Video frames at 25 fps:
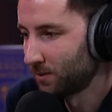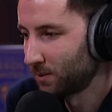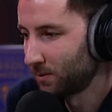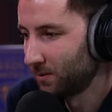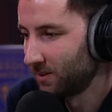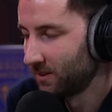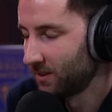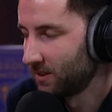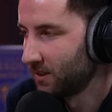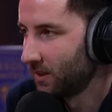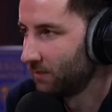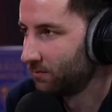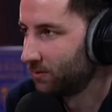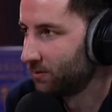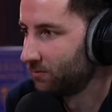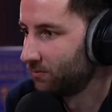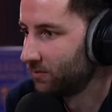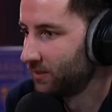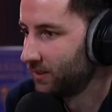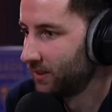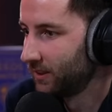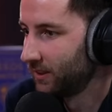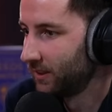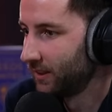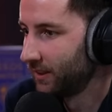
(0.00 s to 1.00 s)
So it never
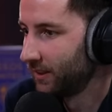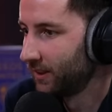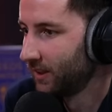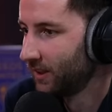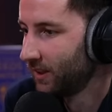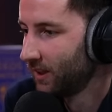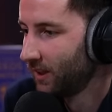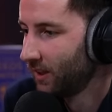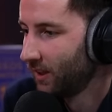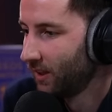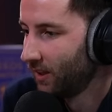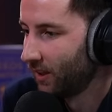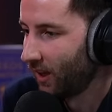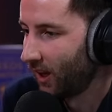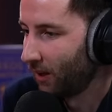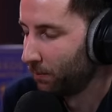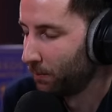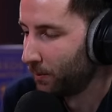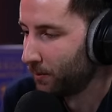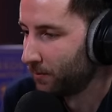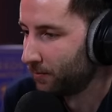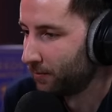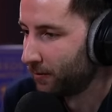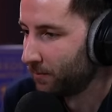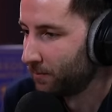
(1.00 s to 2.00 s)
really
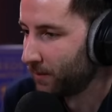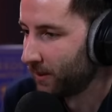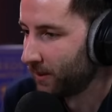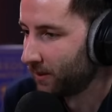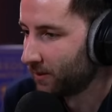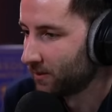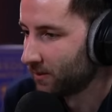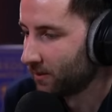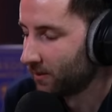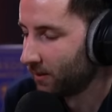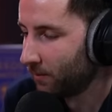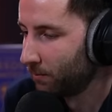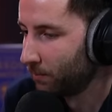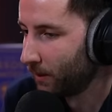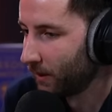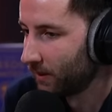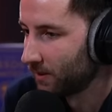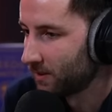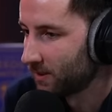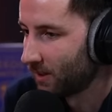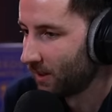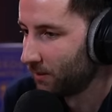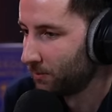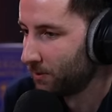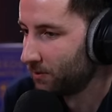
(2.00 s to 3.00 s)
happened for him there, because I think by the
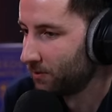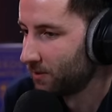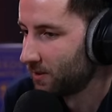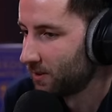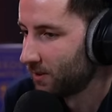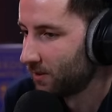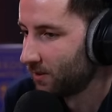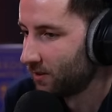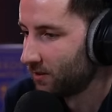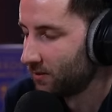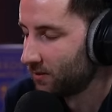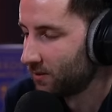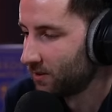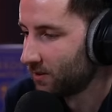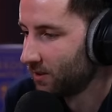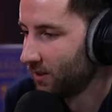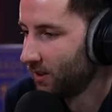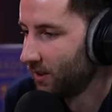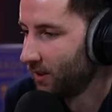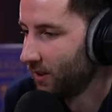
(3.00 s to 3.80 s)
time he returned,